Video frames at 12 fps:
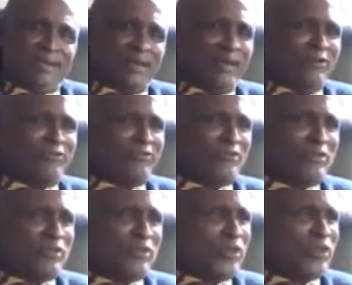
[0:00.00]
of
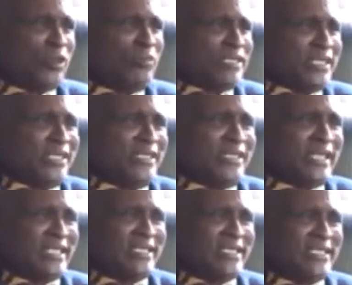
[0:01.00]
something
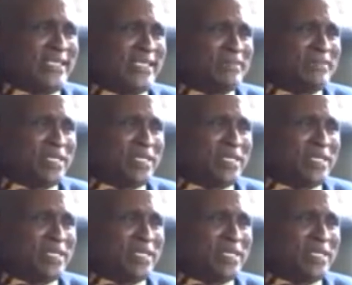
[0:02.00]
that is